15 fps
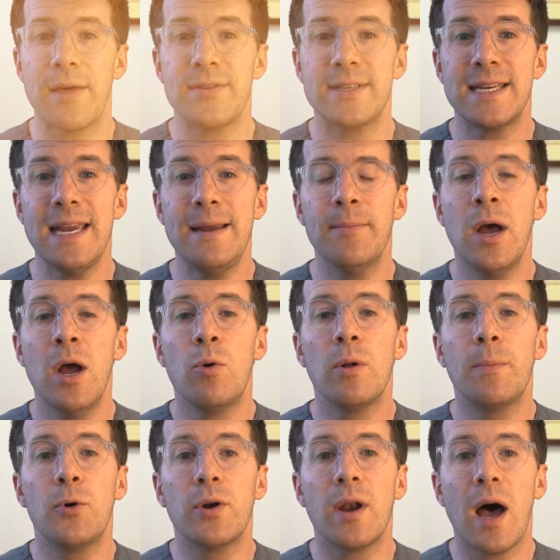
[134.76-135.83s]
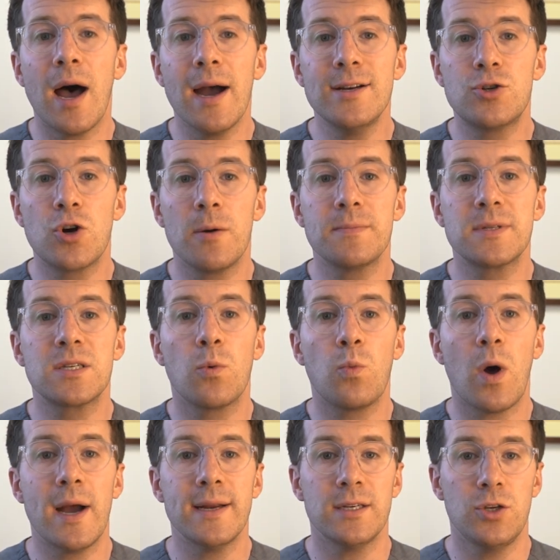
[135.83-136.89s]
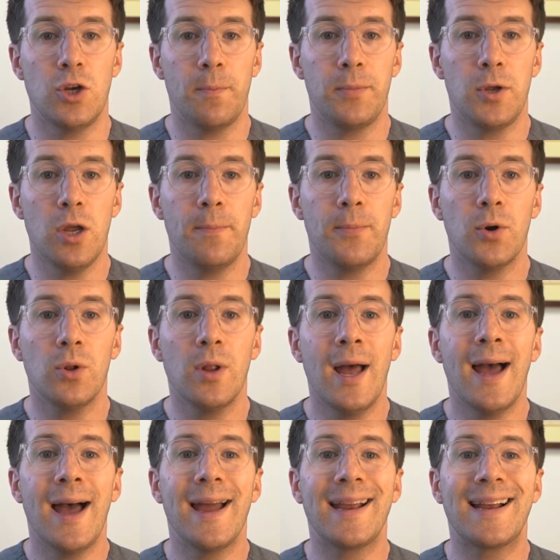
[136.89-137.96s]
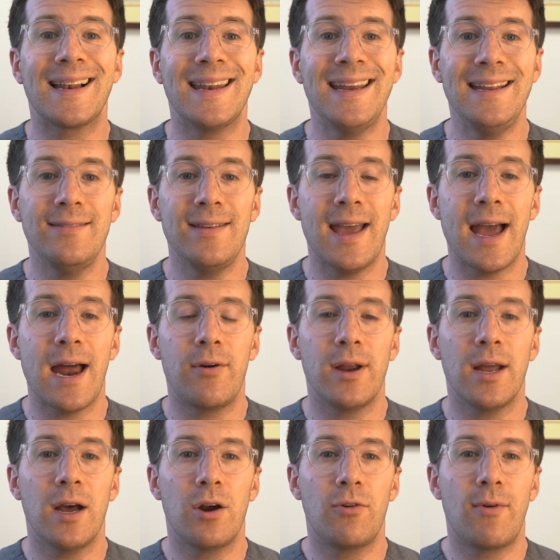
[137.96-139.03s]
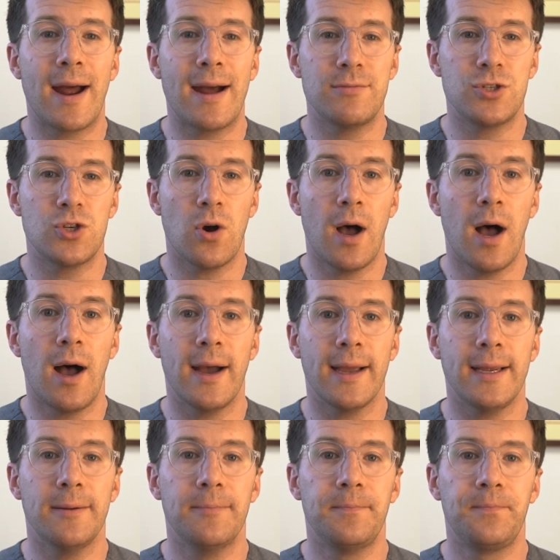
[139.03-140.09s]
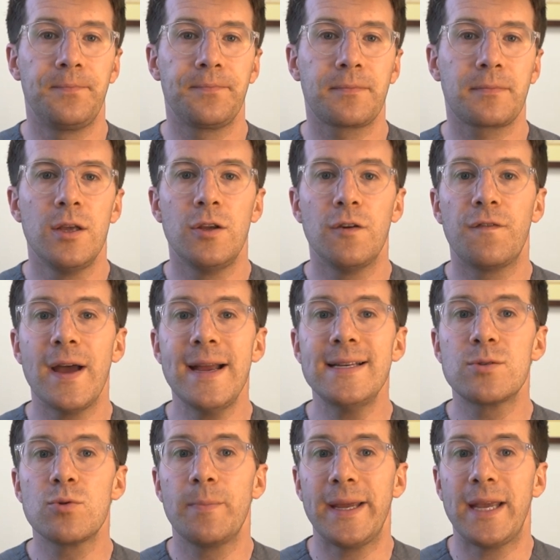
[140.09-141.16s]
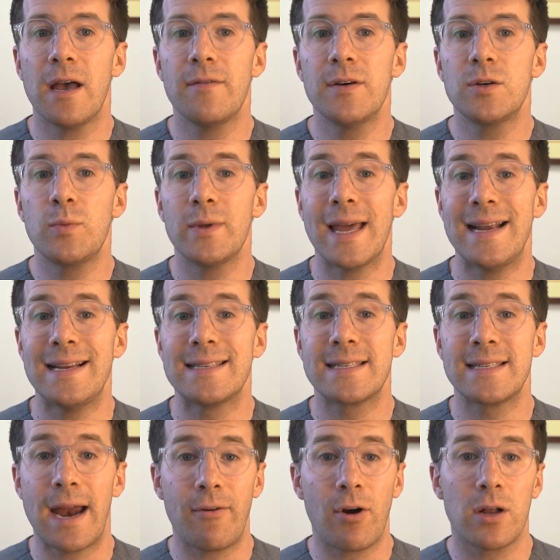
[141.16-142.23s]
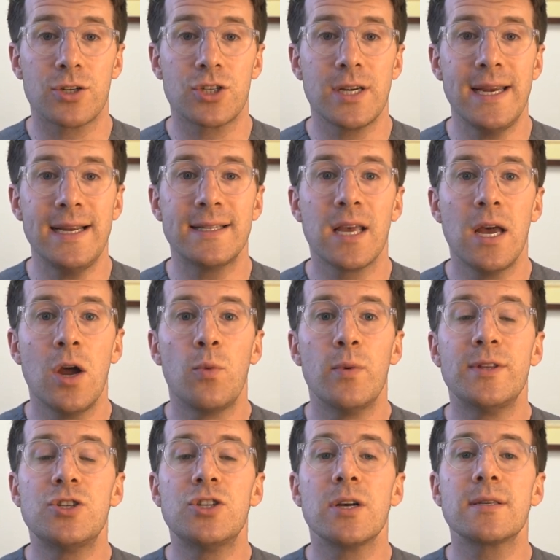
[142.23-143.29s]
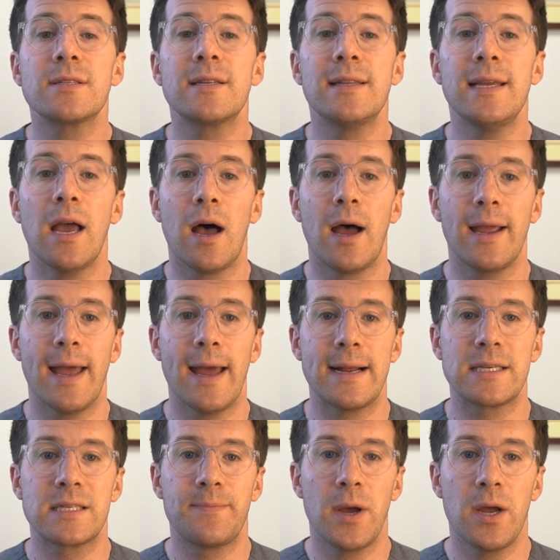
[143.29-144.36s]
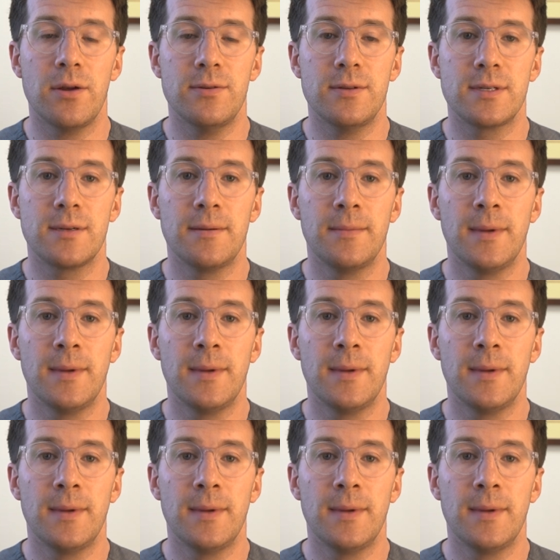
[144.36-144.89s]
Now the team will put eye drops to widen your pupil and clean the area around your eye. Your face will be covered with a sterile sheet with just the eye exposed.